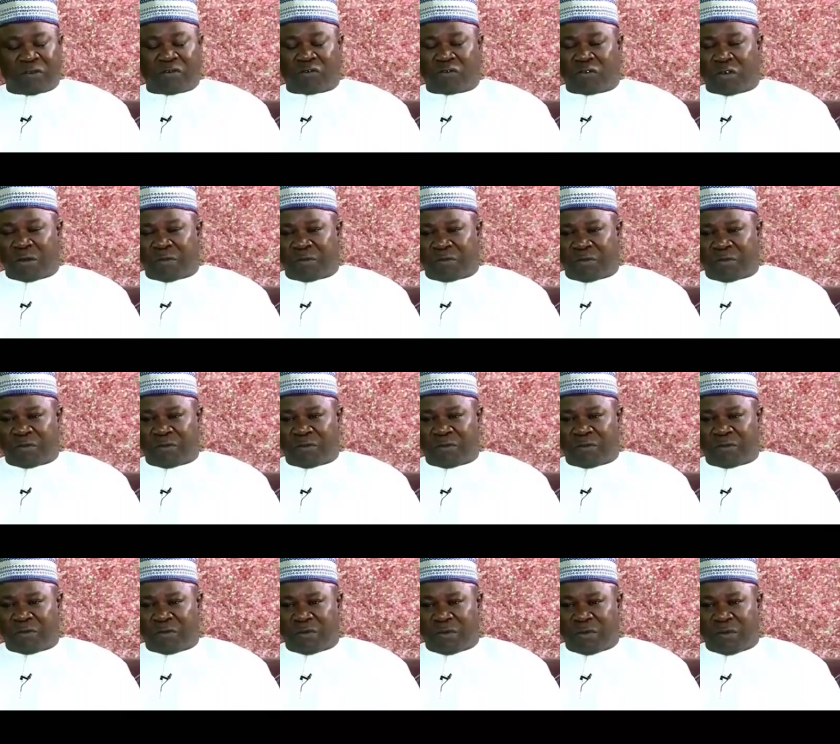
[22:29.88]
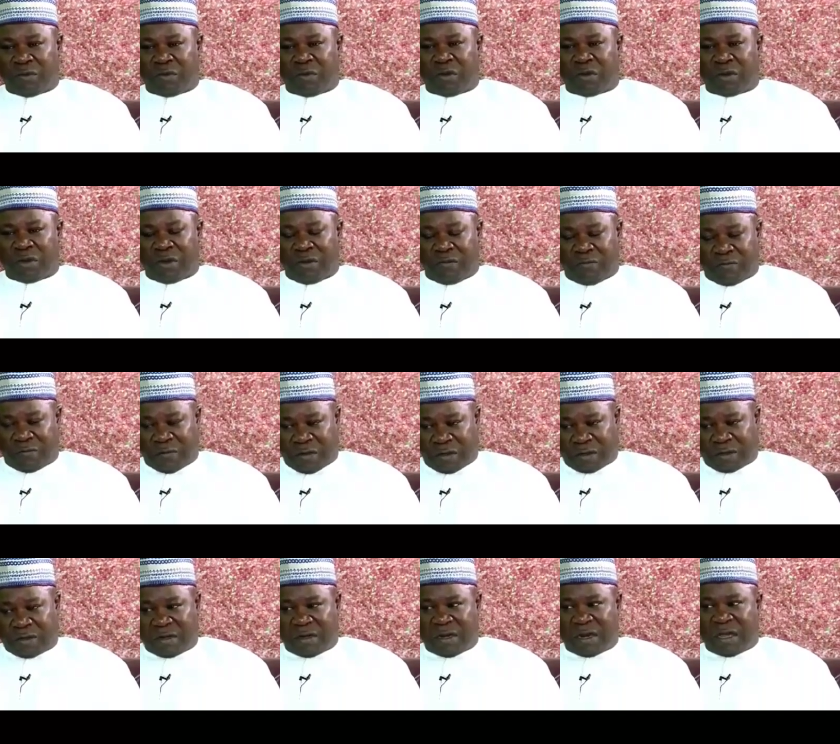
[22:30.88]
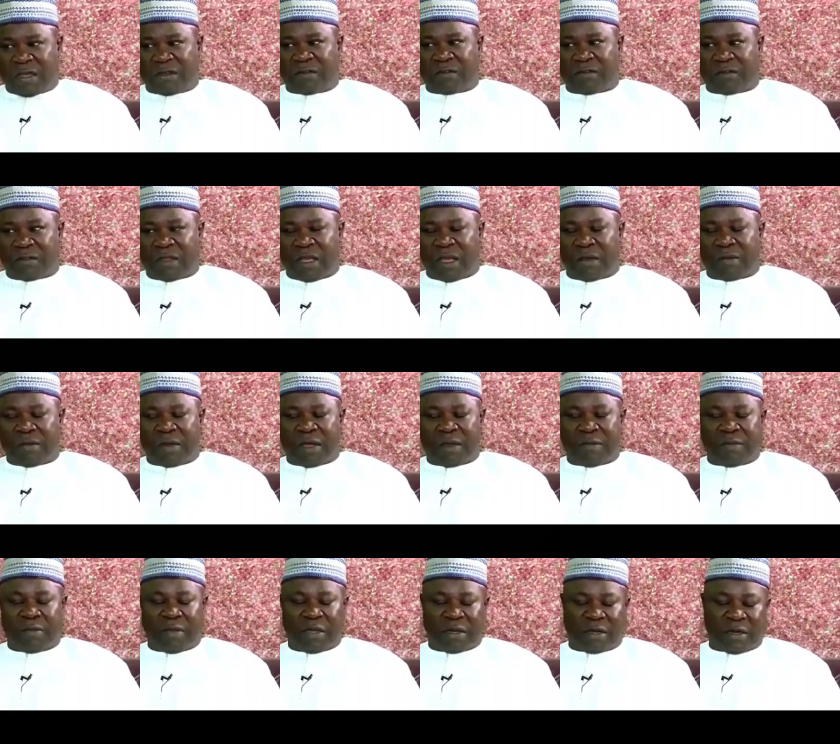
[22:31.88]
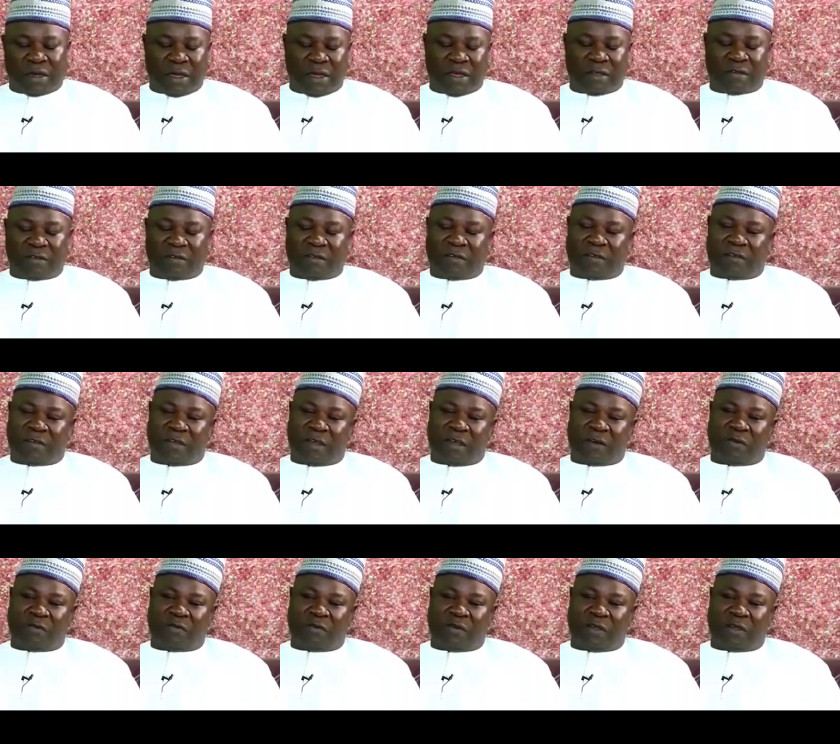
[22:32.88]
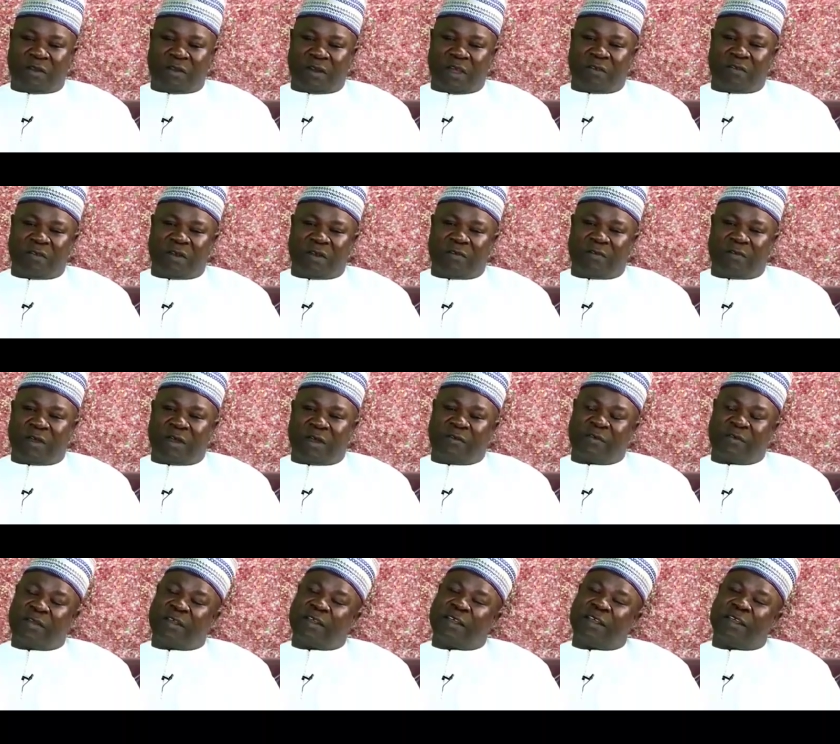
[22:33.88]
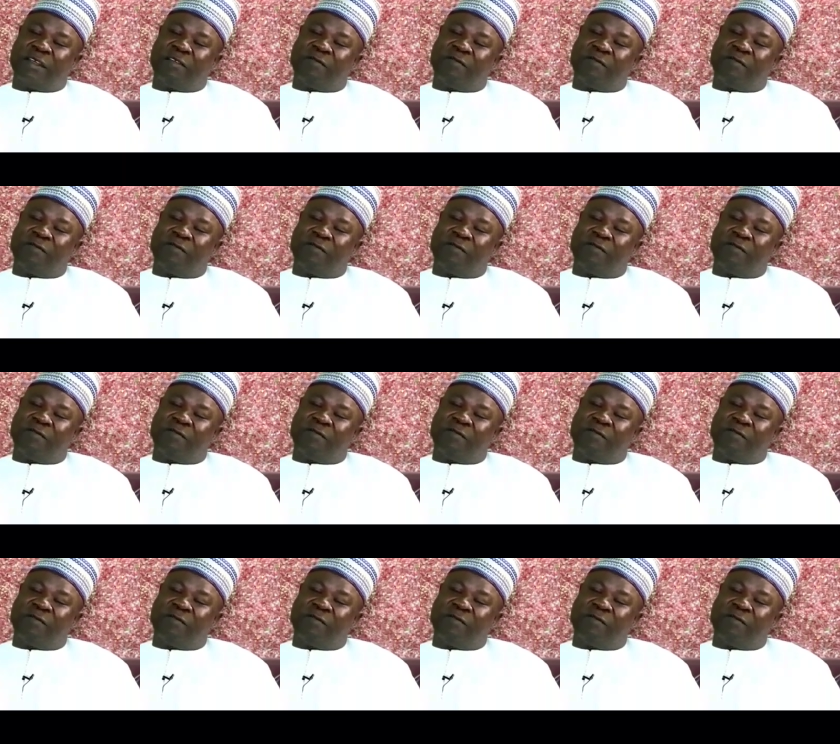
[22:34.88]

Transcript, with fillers: it stops. But in fact, the last time I met her, she said we try to revive it